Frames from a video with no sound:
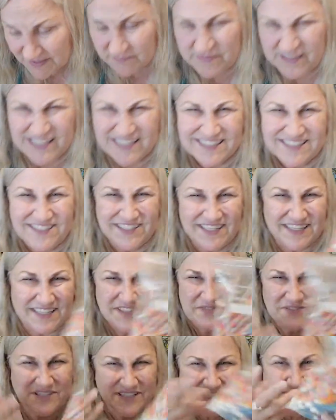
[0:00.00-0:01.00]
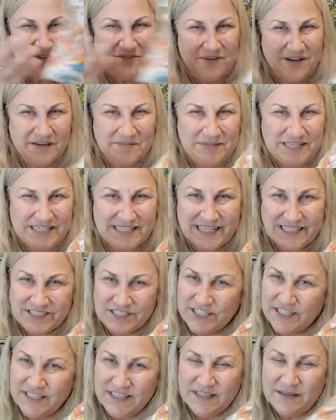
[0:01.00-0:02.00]
them because you guys really don't want me
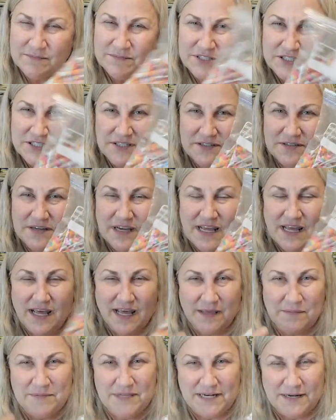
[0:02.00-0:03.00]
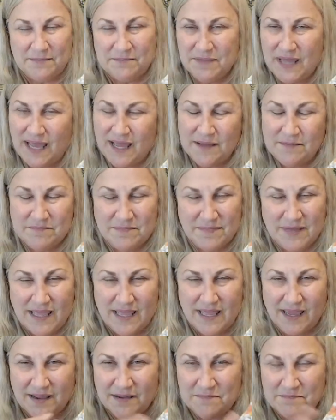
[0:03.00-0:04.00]
touching them, do you? I mean, I'm I'm
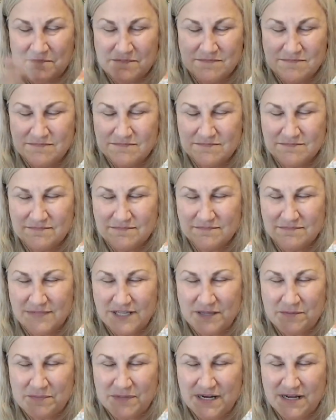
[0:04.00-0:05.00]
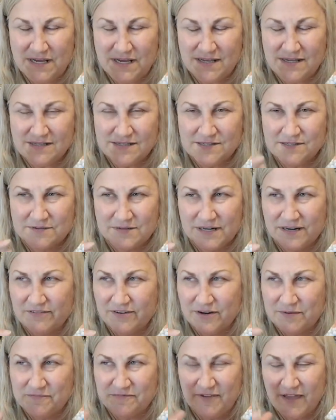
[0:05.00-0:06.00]
I'm immunized or
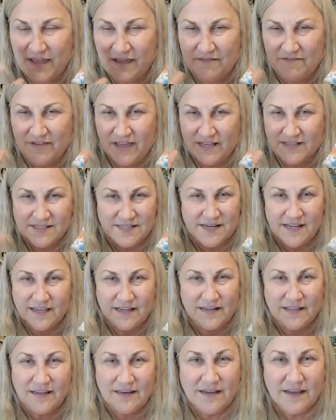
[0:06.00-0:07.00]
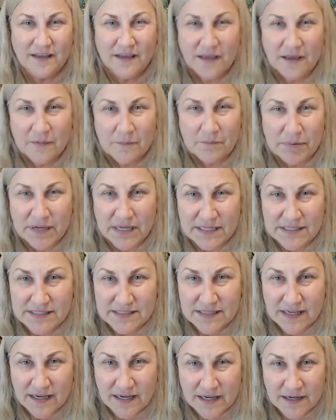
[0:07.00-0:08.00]
whatever, I'm va vaccinated,
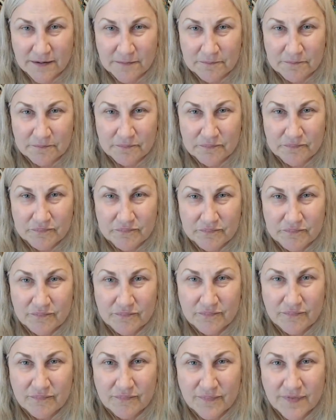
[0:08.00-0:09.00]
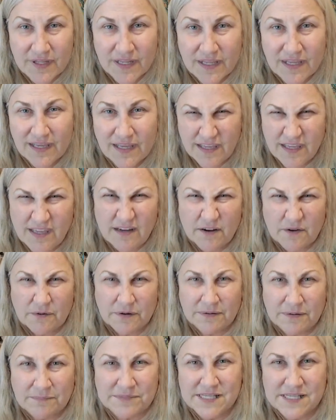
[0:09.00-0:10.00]
but um you know
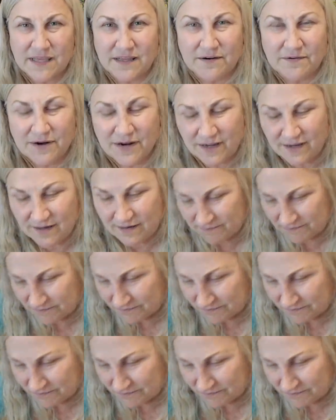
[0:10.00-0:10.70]
what I'm saying, right?